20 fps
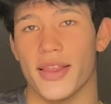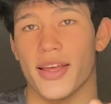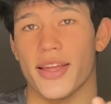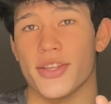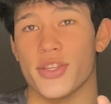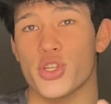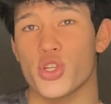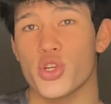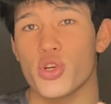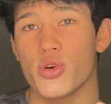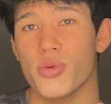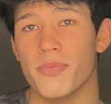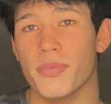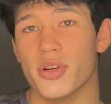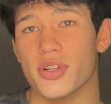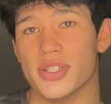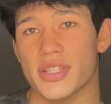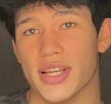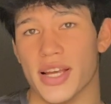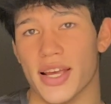then
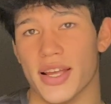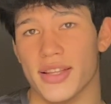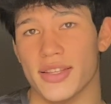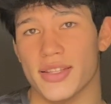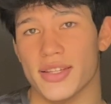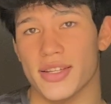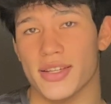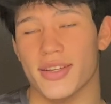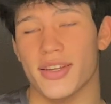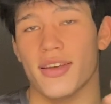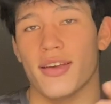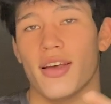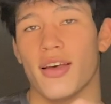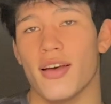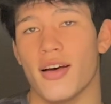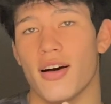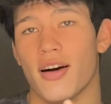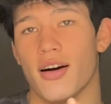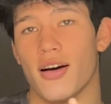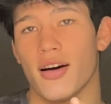2%
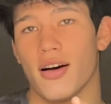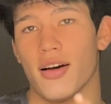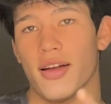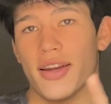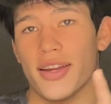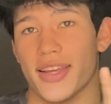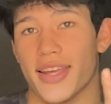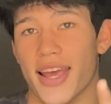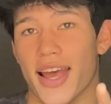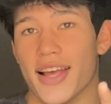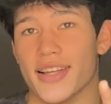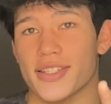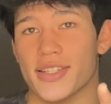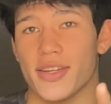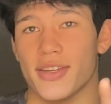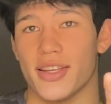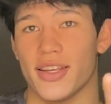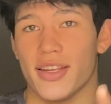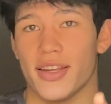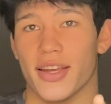on gas
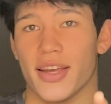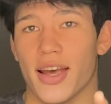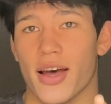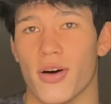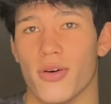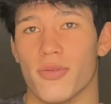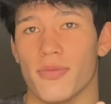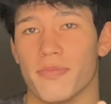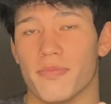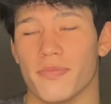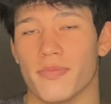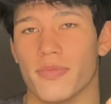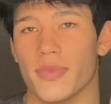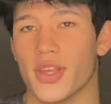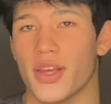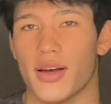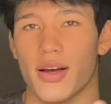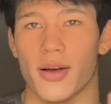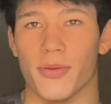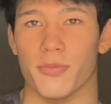and eating out,
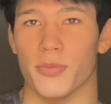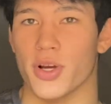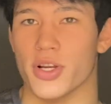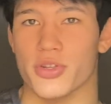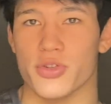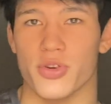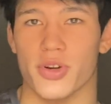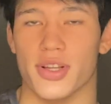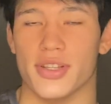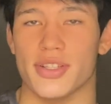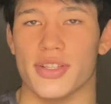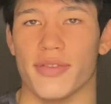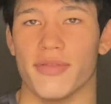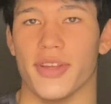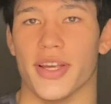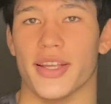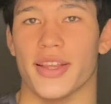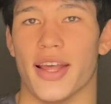restaurants, stuff like